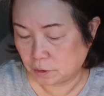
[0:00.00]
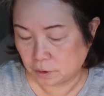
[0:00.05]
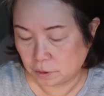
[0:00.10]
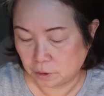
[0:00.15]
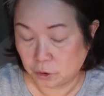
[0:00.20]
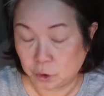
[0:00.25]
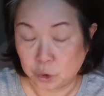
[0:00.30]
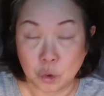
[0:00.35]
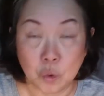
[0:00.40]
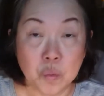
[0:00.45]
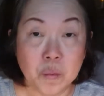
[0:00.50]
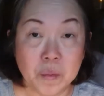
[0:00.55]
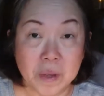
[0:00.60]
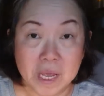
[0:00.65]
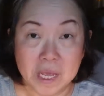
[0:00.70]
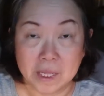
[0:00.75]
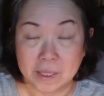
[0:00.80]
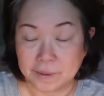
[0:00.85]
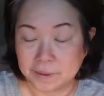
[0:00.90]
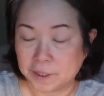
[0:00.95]
zoom
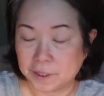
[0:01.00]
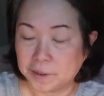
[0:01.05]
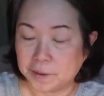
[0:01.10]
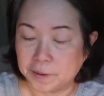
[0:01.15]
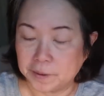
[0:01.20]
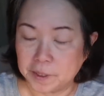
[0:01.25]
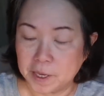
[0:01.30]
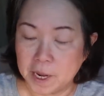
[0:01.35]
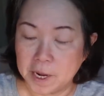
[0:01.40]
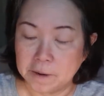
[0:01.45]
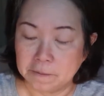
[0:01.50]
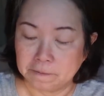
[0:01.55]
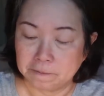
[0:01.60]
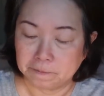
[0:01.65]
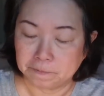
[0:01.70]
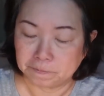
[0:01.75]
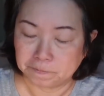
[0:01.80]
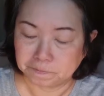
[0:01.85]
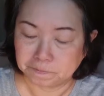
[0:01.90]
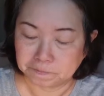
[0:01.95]
in. Okay,
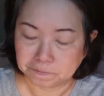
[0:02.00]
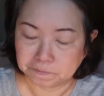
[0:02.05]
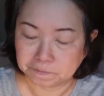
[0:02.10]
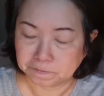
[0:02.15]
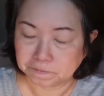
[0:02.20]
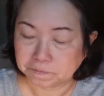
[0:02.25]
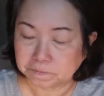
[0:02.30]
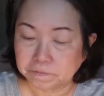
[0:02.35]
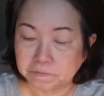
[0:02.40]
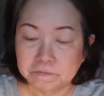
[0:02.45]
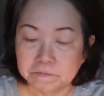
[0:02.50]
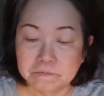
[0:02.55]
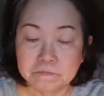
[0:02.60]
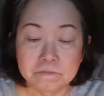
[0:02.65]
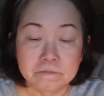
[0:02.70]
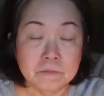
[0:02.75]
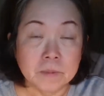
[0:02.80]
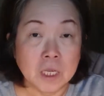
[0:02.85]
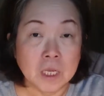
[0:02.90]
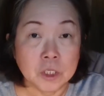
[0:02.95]

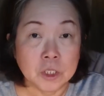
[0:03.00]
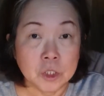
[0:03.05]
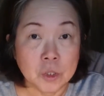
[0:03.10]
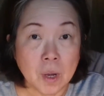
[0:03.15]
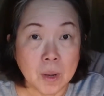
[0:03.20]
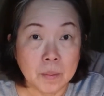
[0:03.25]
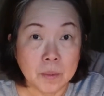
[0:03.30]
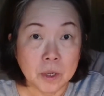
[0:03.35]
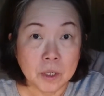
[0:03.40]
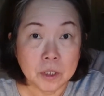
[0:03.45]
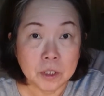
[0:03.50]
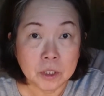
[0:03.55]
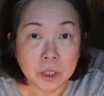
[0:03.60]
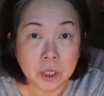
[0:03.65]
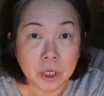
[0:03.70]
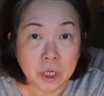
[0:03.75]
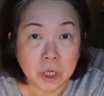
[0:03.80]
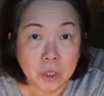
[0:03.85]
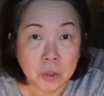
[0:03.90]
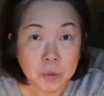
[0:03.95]
so I'm going to
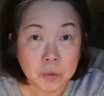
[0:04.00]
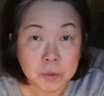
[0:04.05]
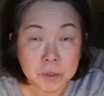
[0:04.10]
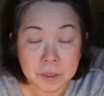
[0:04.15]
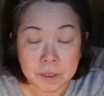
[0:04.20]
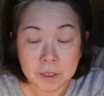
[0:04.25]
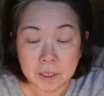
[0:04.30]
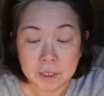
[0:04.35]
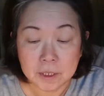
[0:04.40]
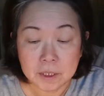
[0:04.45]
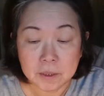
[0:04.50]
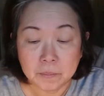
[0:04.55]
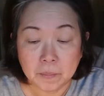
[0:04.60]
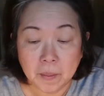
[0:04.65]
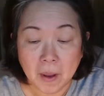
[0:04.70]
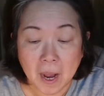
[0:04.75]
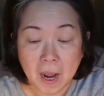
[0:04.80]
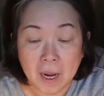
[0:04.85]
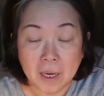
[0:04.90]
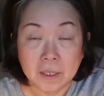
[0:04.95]
close this
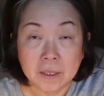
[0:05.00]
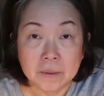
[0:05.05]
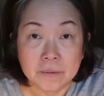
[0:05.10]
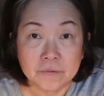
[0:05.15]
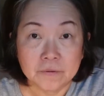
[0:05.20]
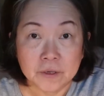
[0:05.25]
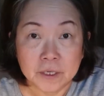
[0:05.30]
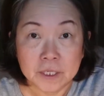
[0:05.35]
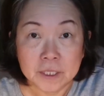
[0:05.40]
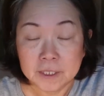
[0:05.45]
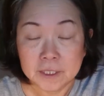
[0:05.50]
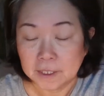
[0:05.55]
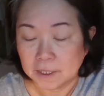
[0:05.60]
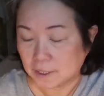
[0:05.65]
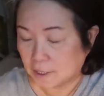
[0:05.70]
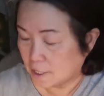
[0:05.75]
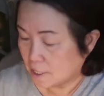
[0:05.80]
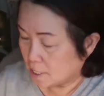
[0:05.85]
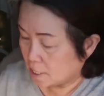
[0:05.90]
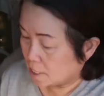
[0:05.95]
part first.
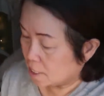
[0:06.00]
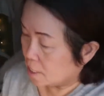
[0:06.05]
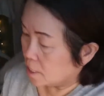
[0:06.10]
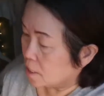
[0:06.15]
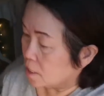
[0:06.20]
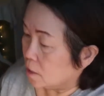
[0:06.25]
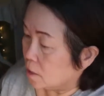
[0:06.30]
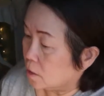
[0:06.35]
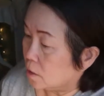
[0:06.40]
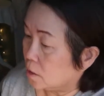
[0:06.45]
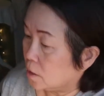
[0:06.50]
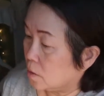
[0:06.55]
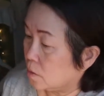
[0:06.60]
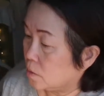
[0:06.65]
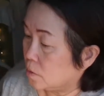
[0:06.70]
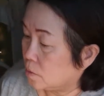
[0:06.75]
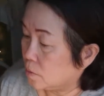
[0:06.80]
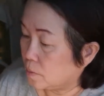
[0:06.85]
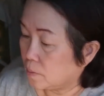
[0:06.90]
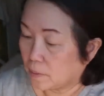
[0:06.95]

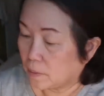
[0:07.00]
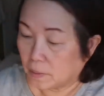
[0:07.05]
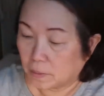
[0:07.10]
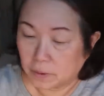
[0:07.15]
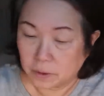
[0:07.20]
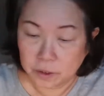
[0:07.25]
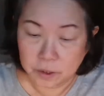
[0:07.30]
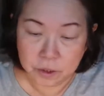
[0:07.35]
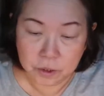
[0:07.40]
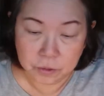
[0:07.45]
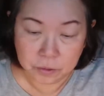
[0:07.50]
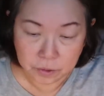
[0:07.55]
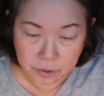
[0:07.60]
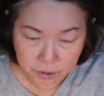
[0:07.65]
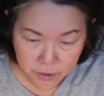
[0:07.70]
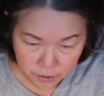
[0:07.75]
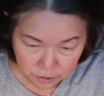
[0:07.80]
So I'm going to use the